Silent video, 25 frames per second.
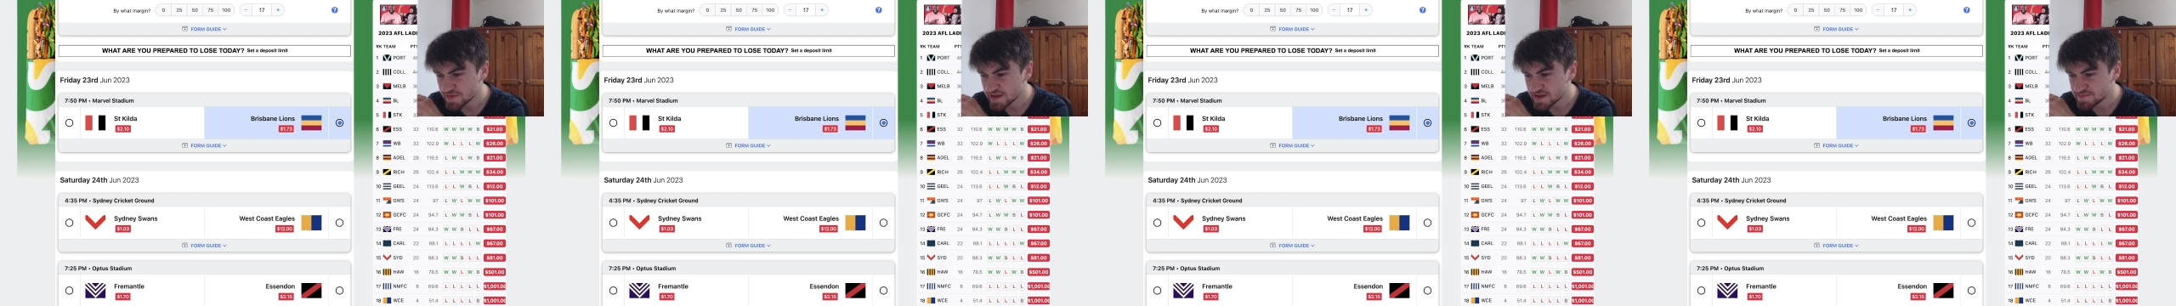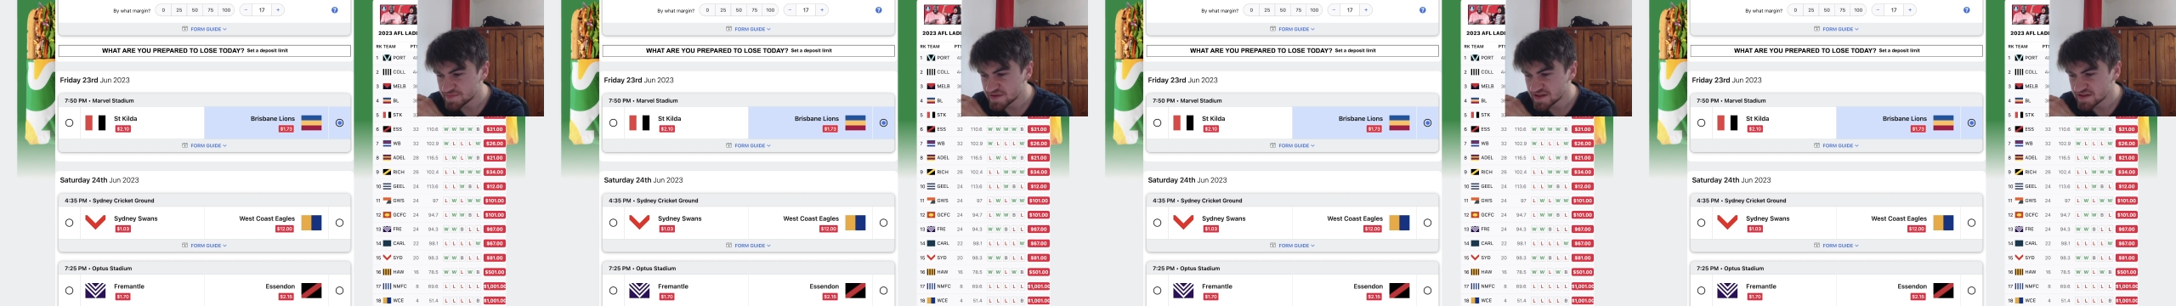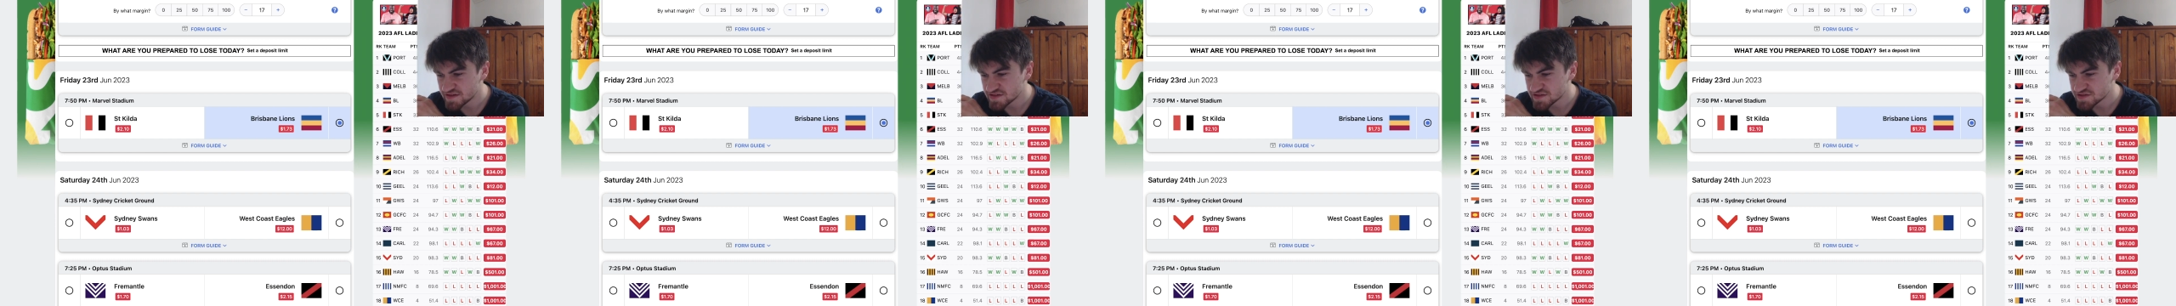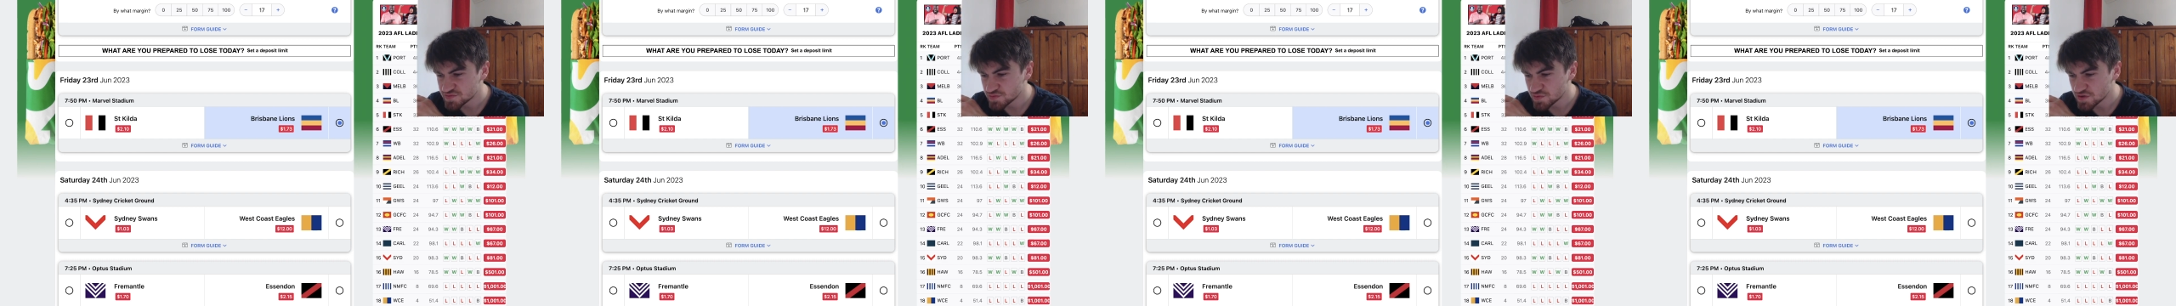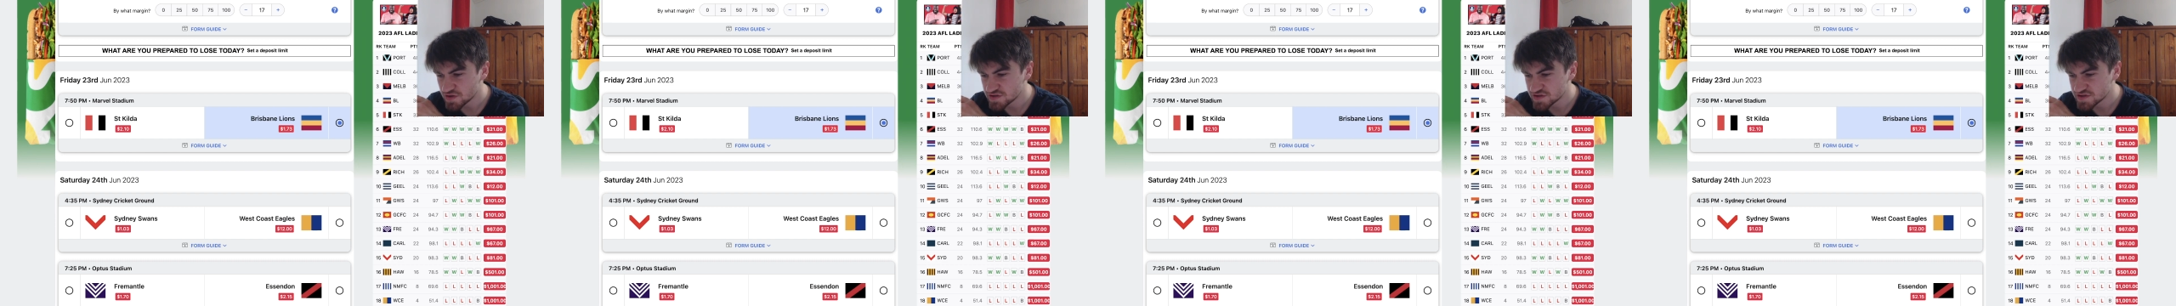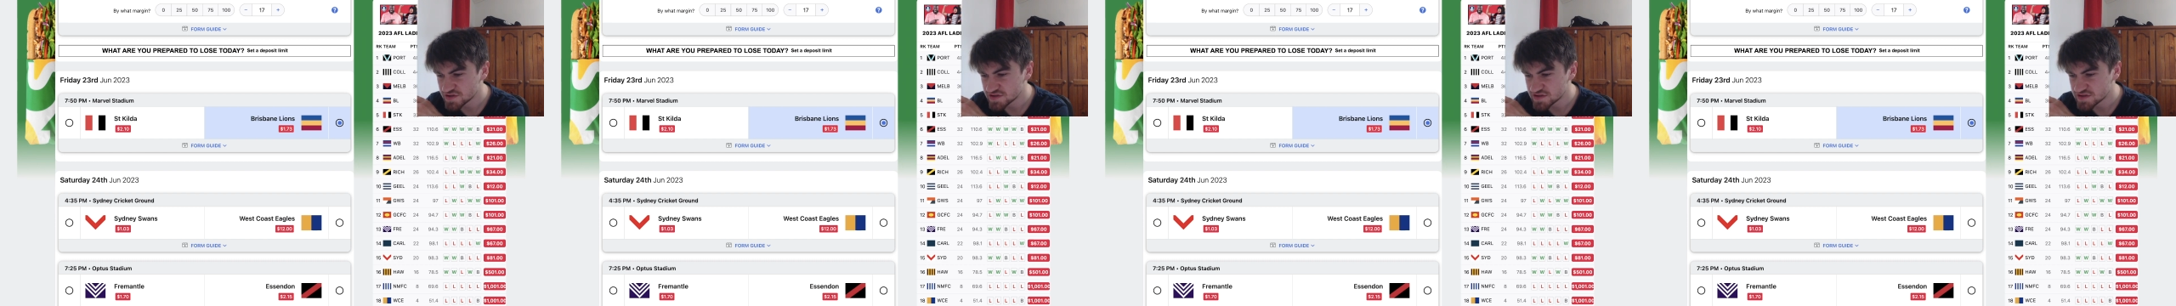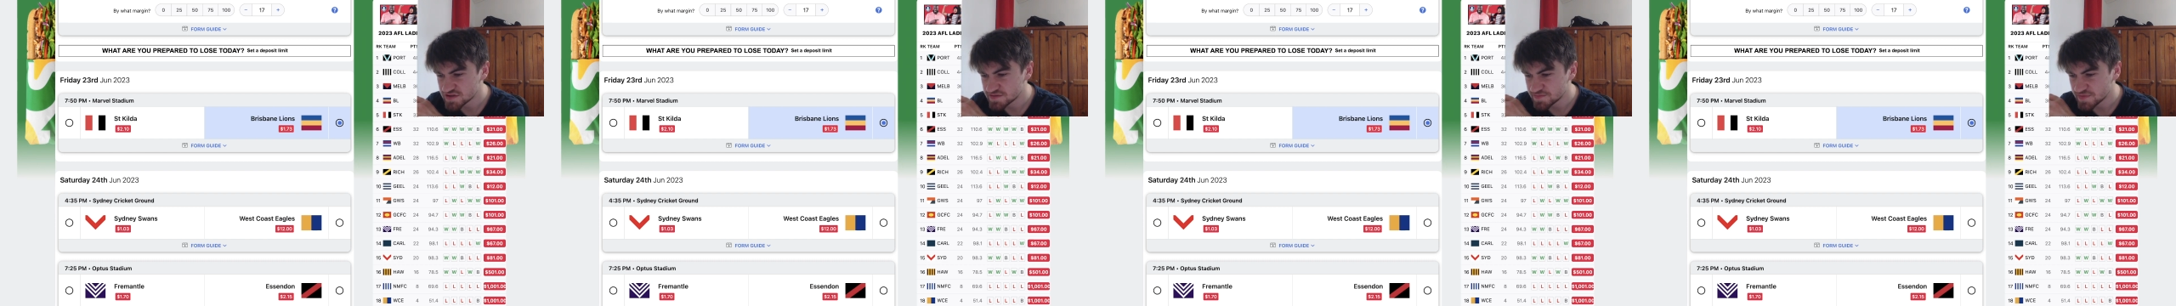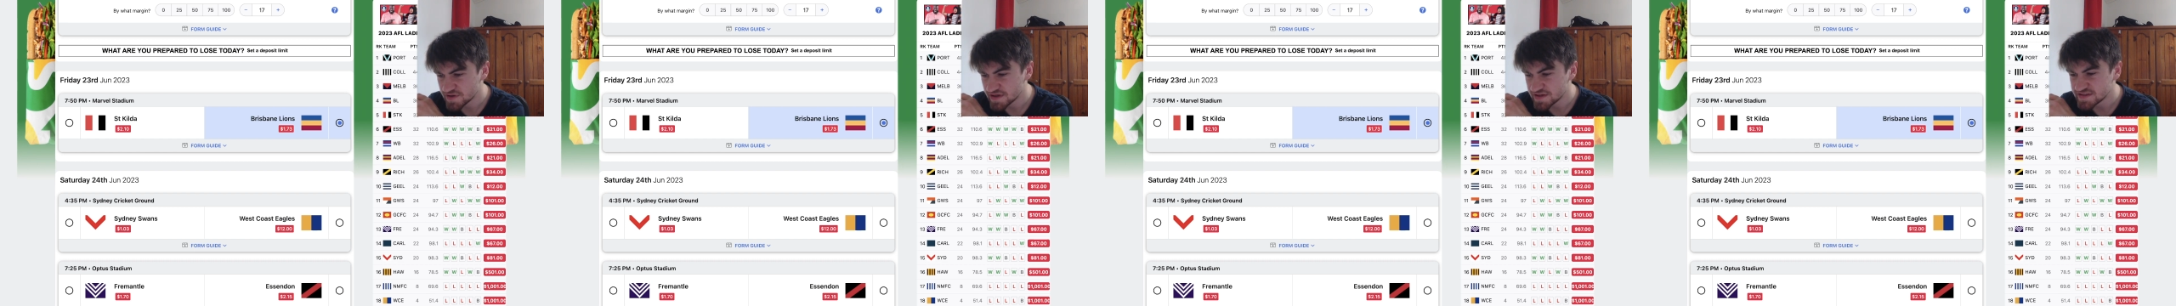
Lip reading: They beat the Swans by